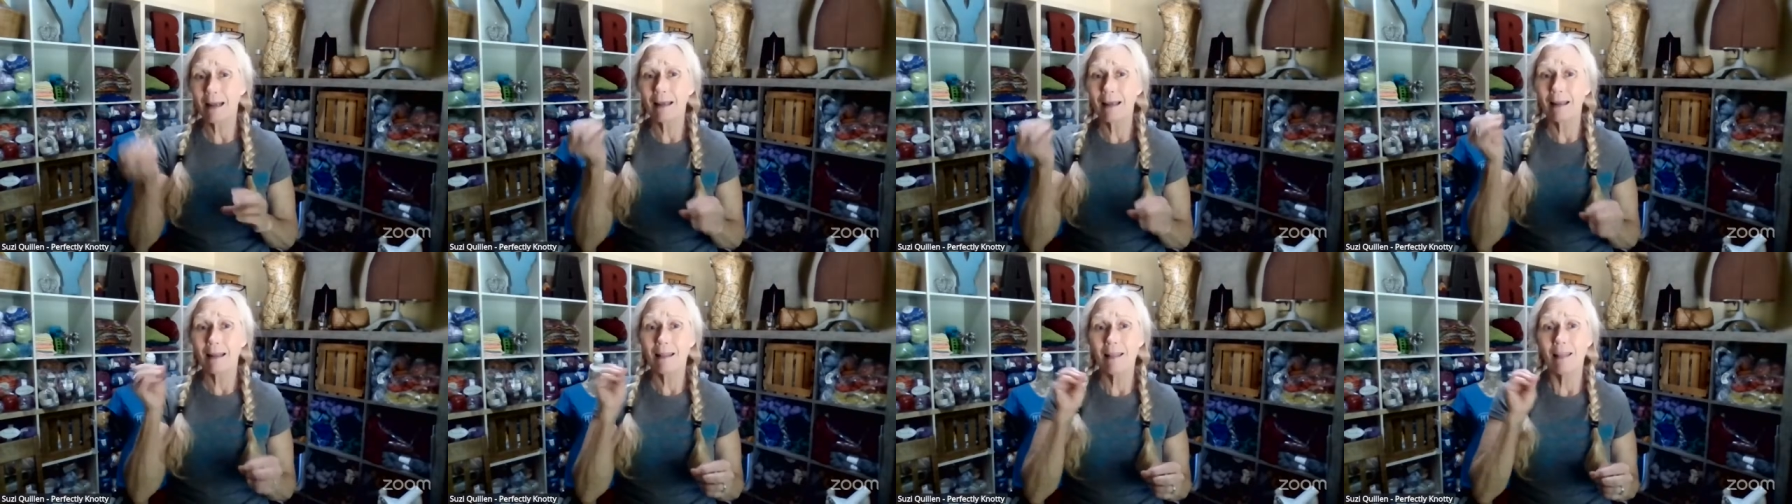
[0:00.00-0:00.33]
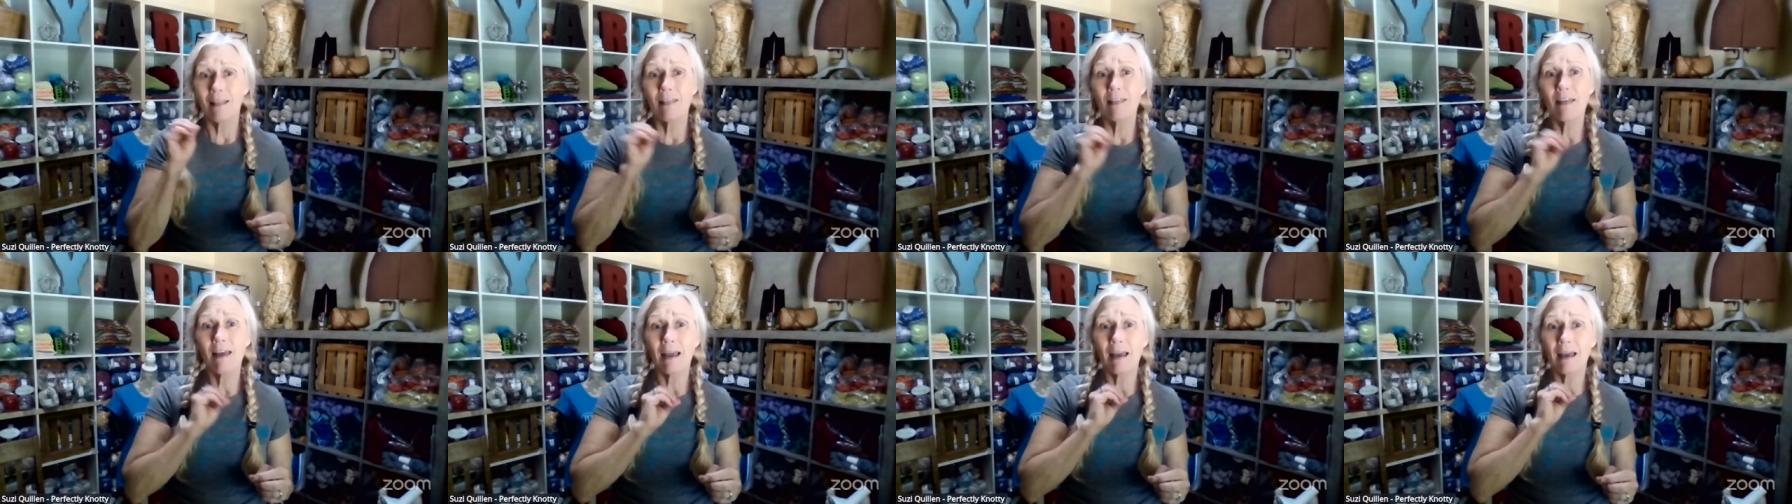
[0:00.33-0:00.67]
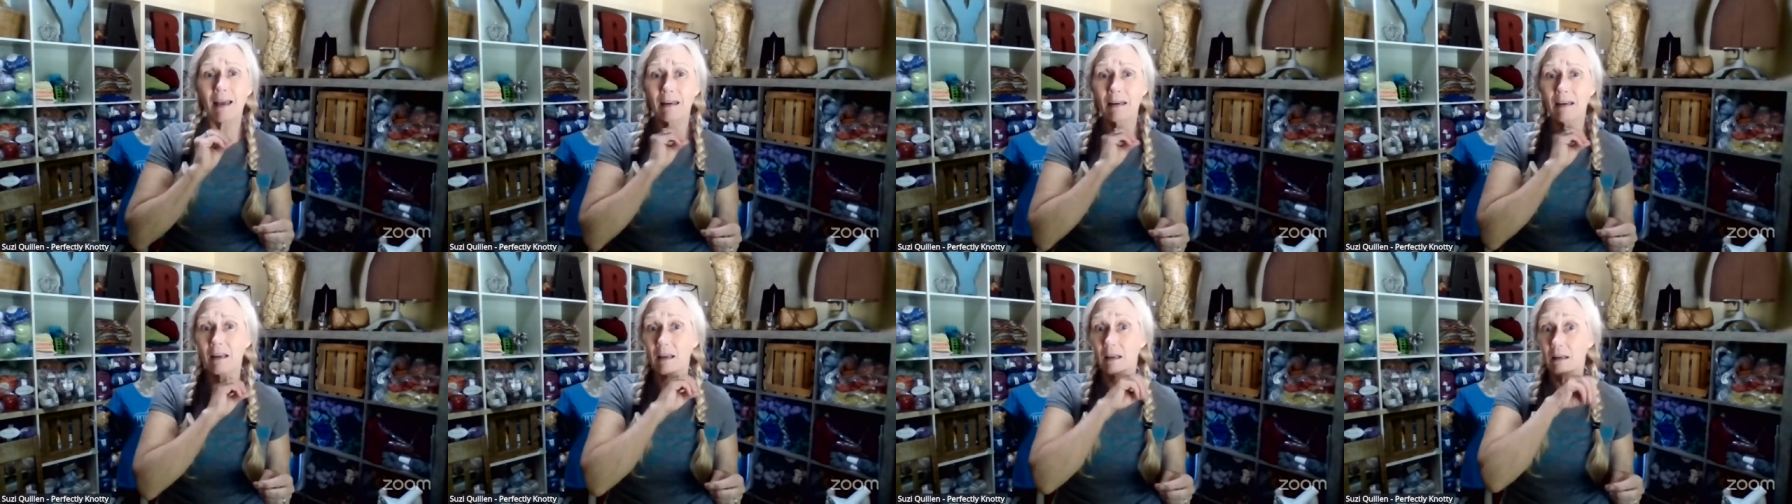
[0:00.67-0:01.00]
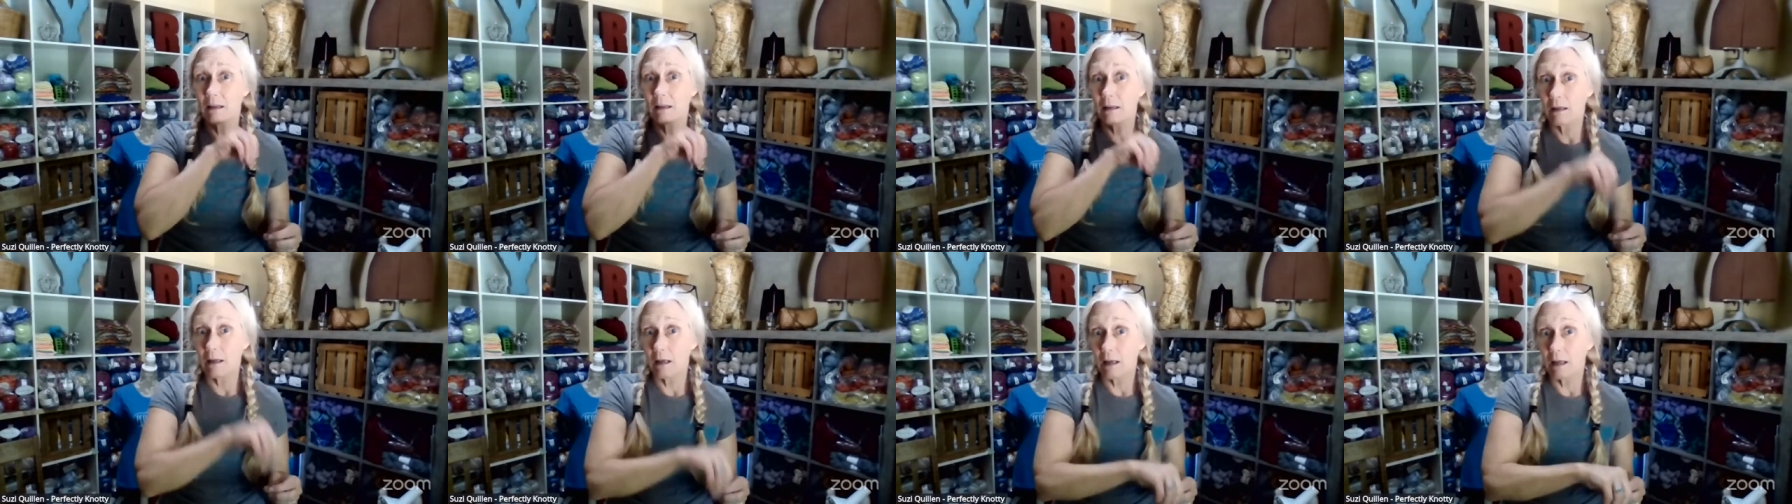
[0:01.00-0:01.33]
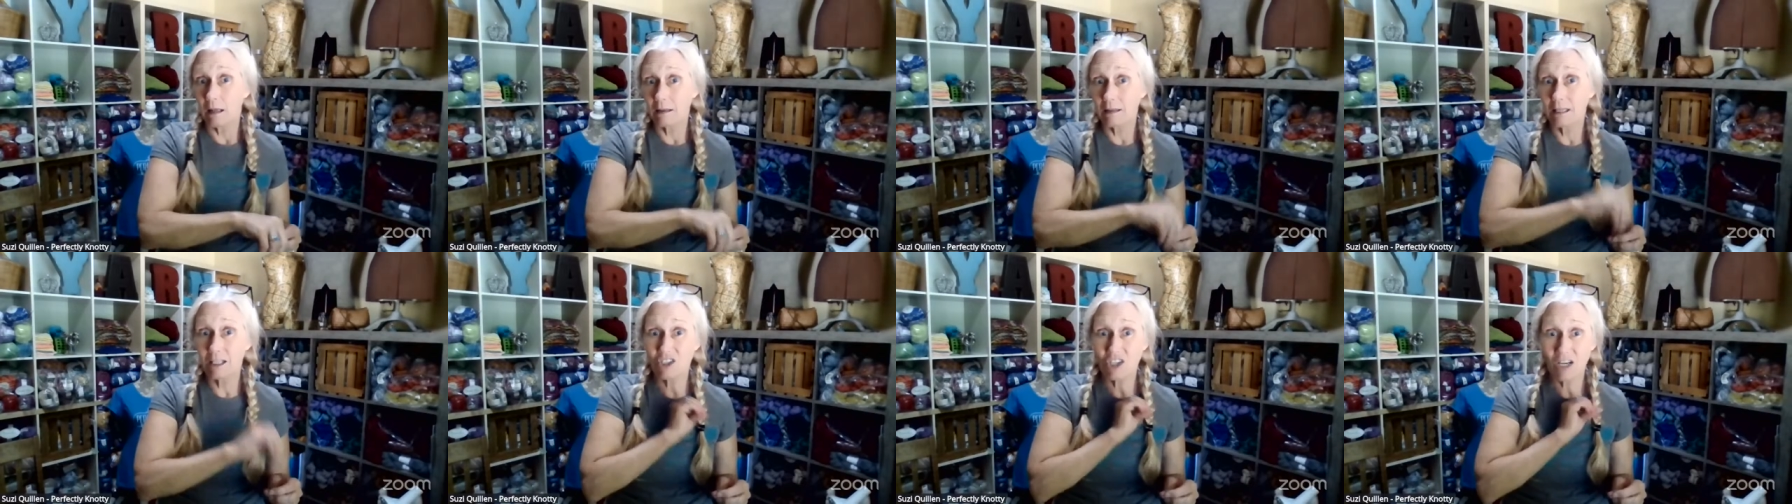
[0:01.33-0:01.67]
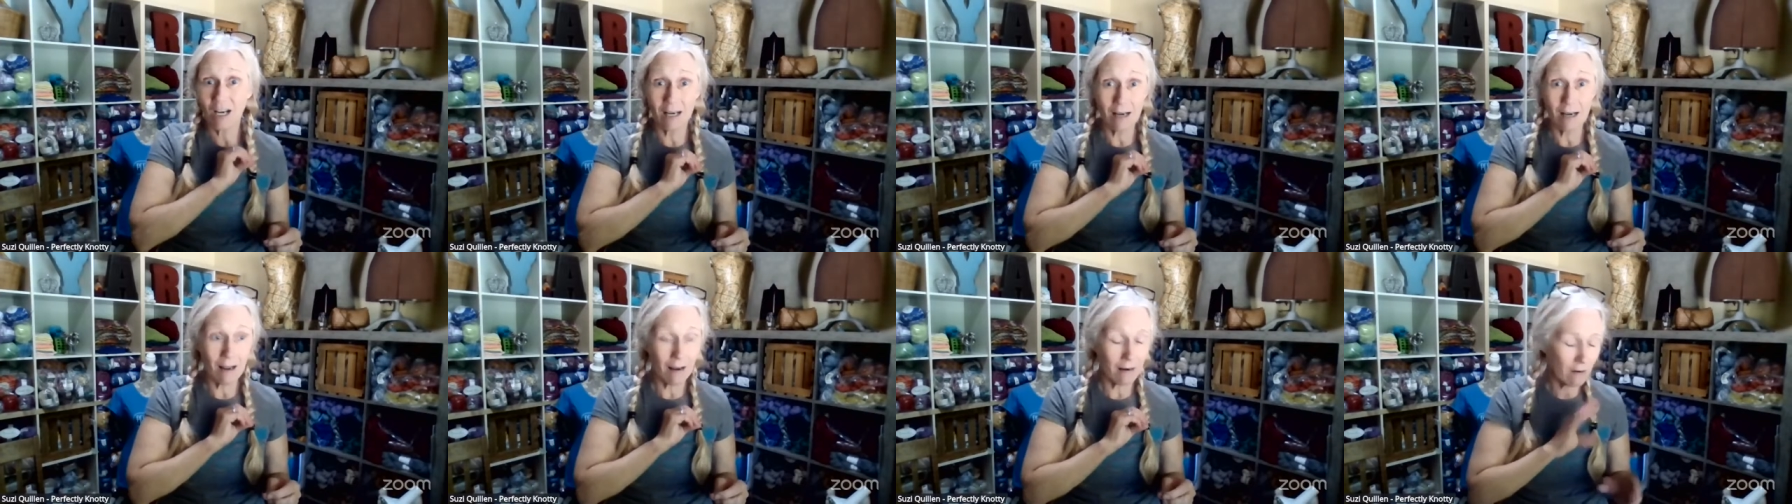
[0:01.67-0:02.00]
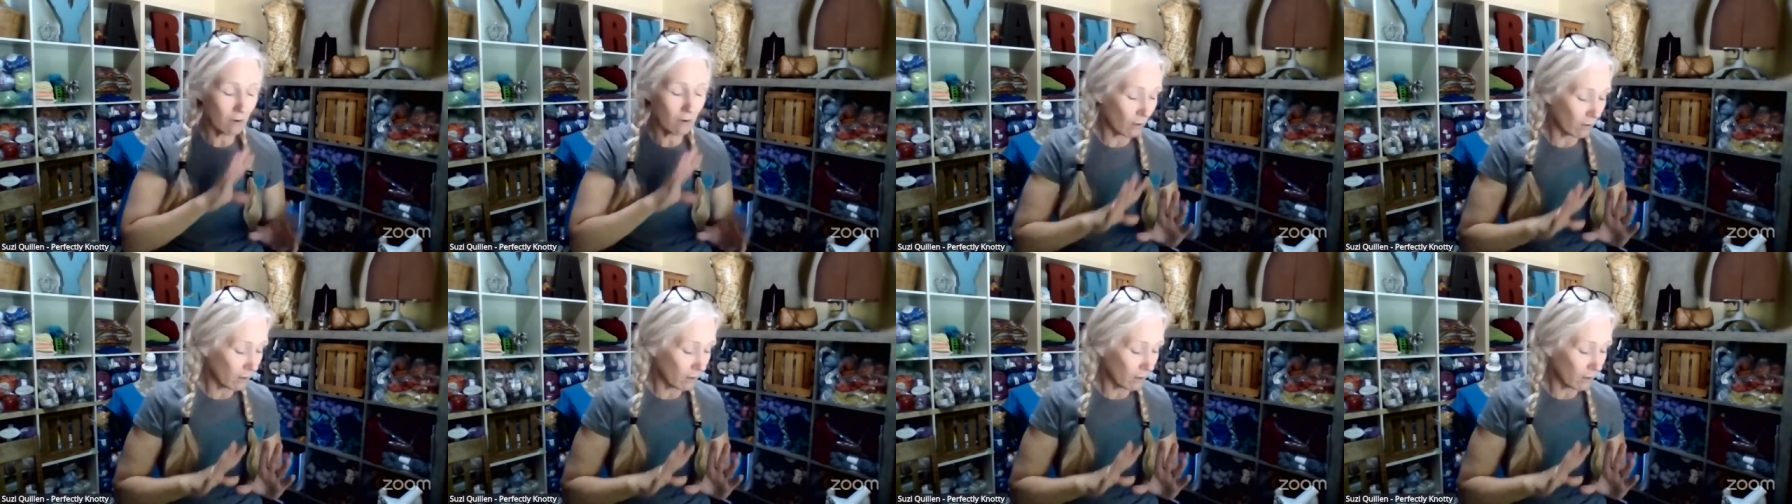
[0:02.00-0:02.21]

than the chainette yarn.